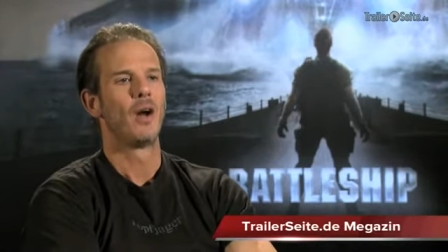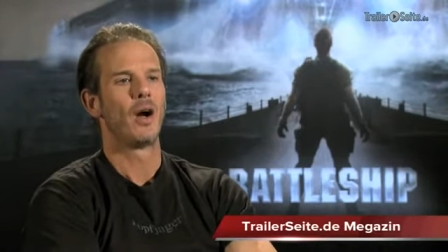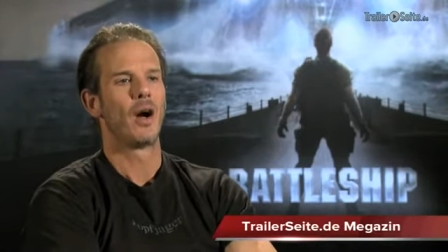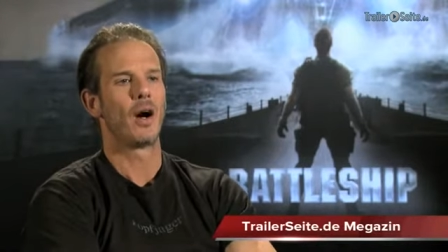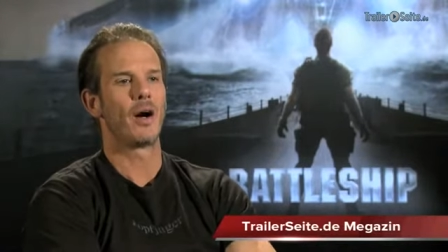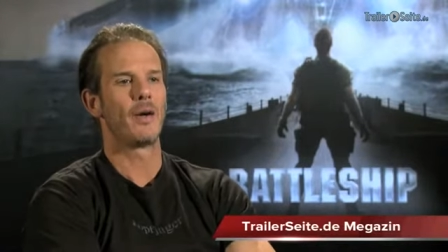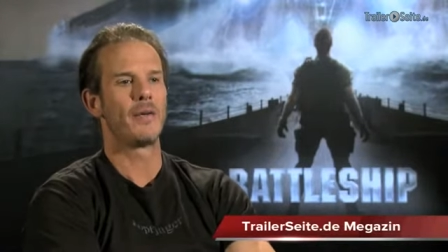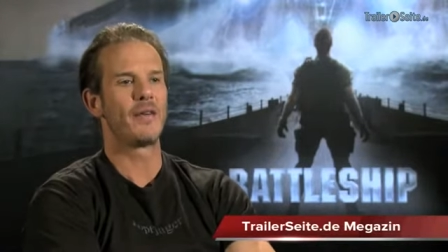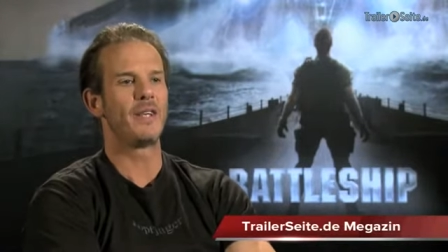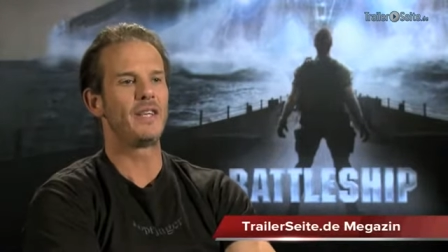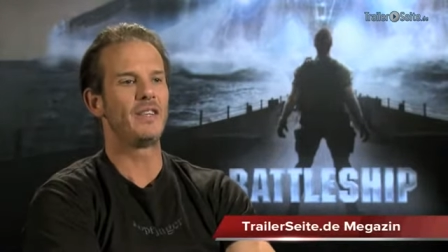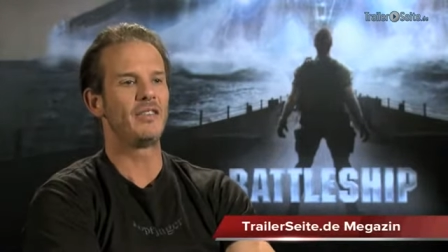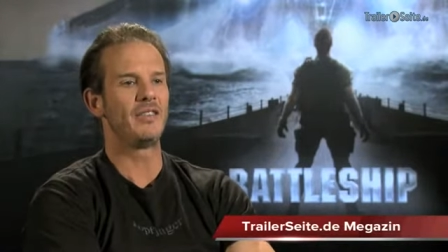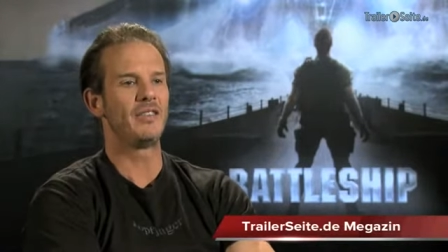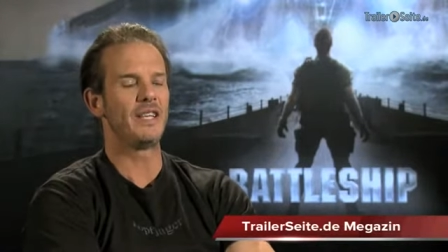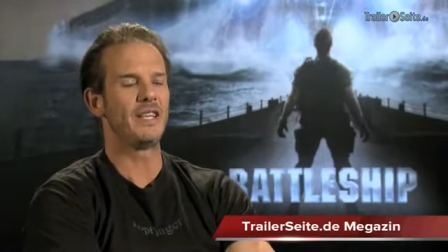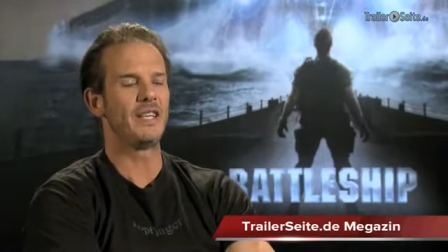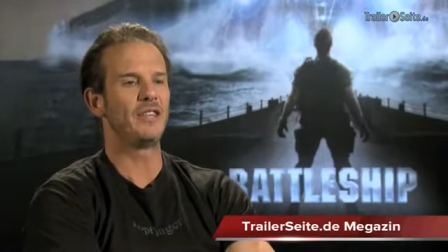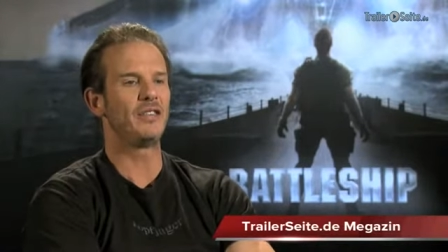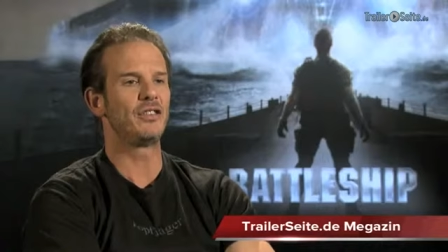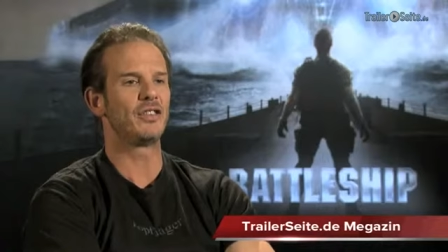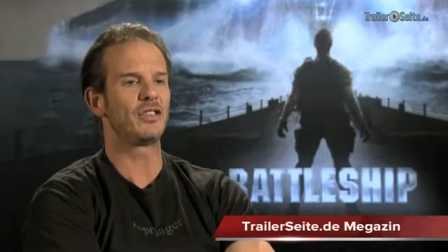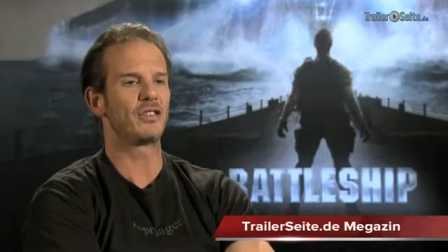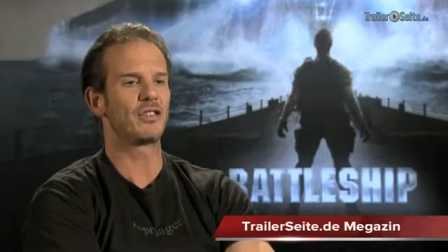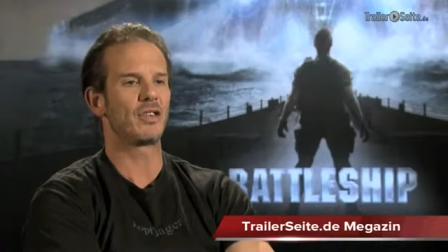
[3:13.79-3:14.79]
are these
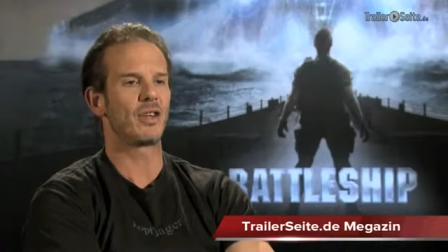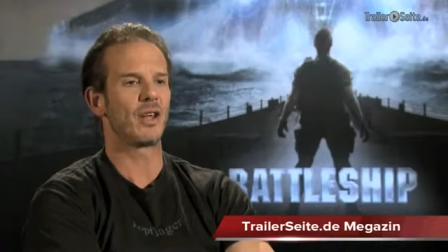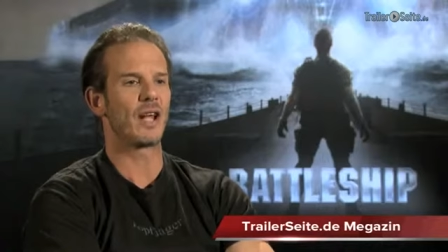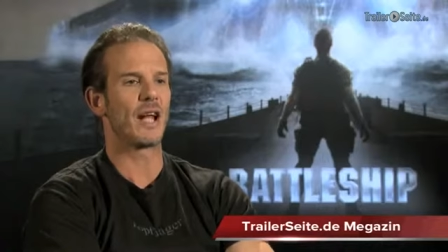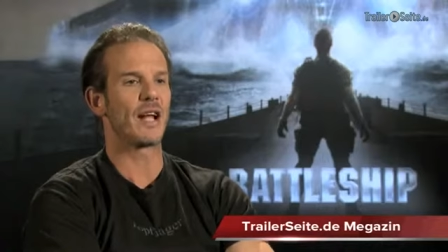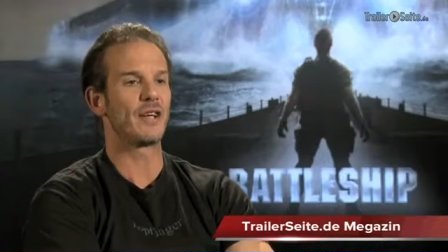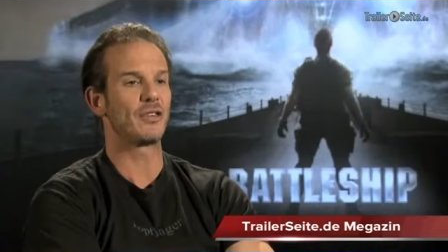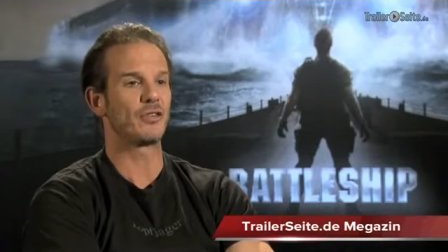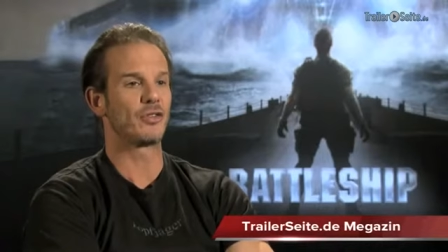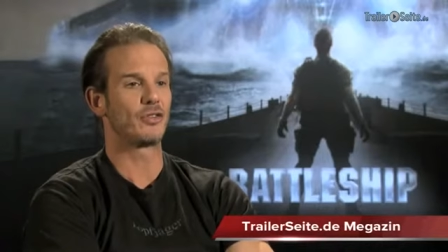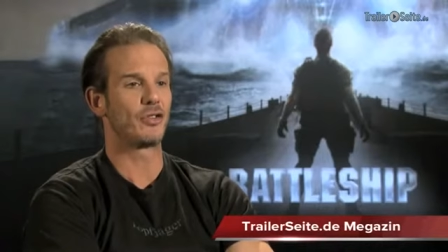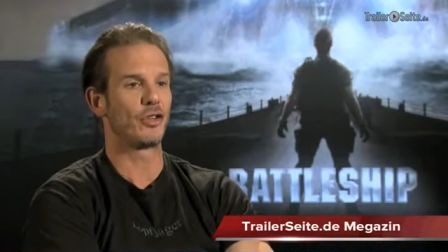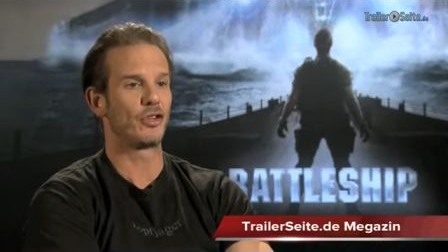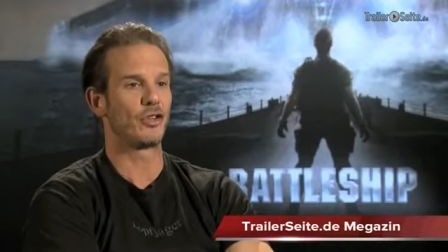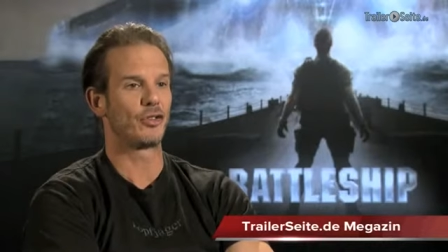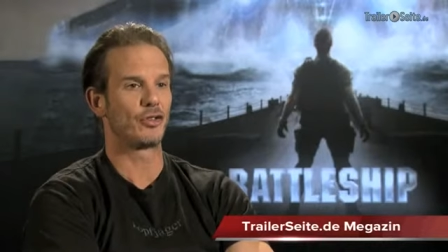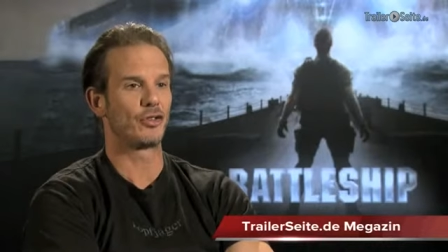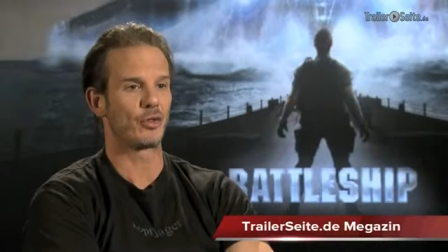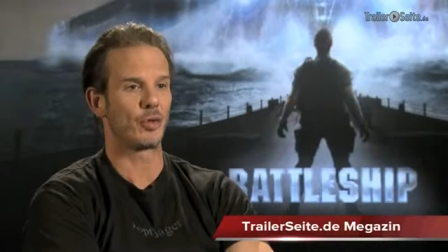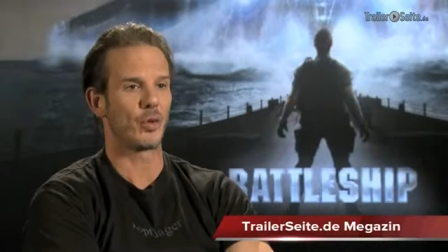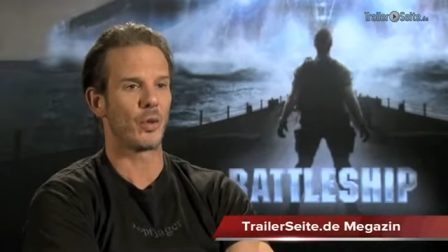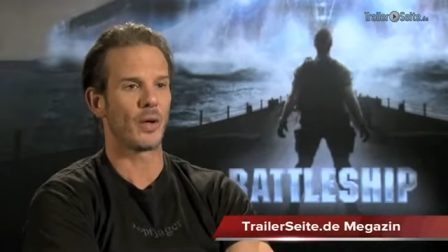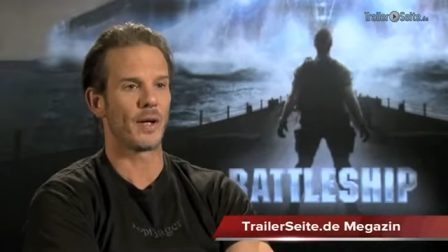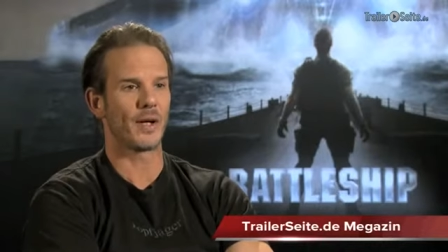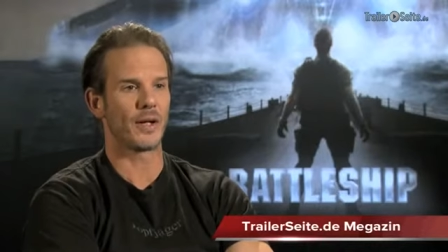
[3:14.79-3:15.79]
Aegis-class
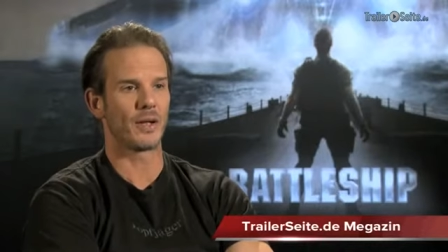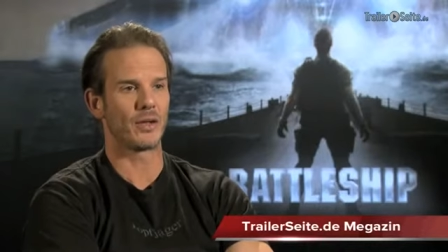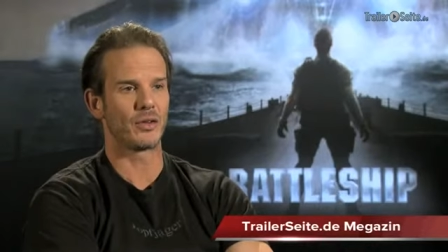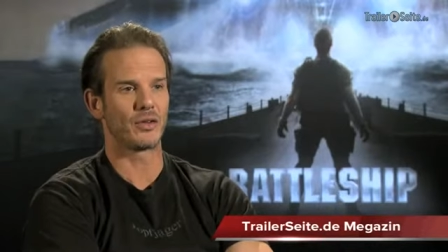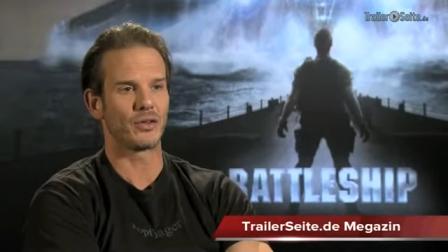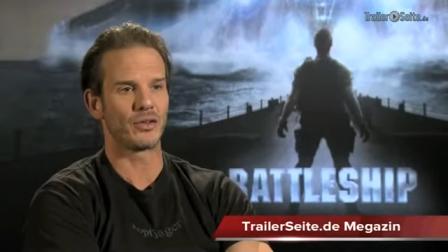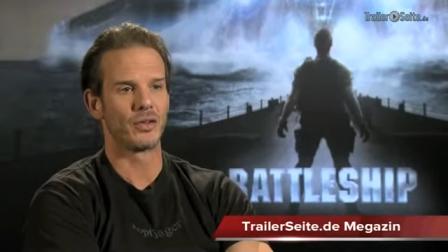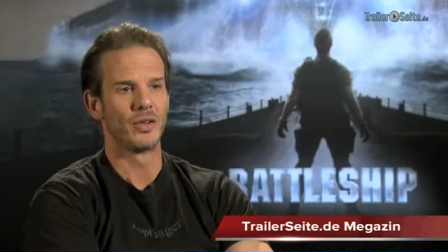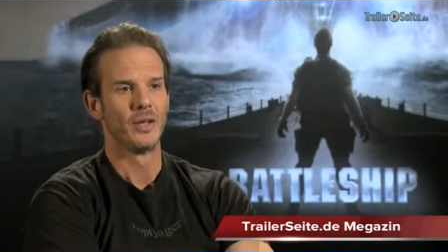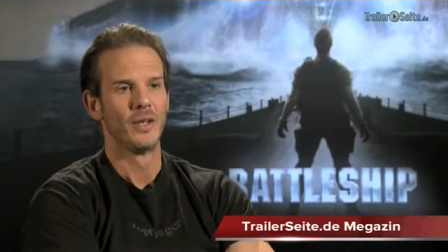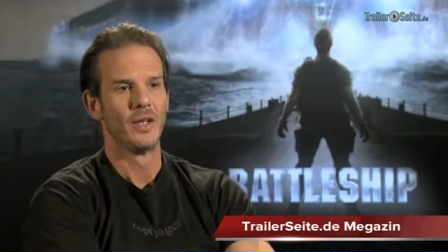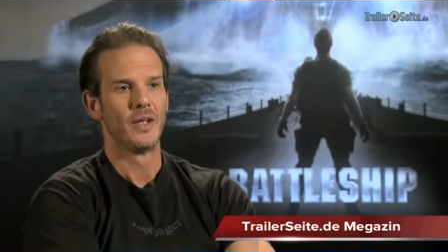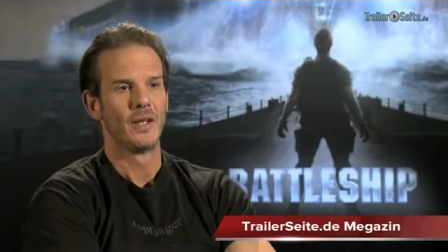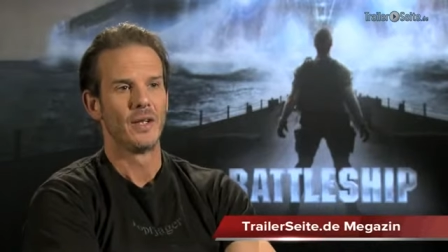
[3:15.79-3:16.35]
destroyers.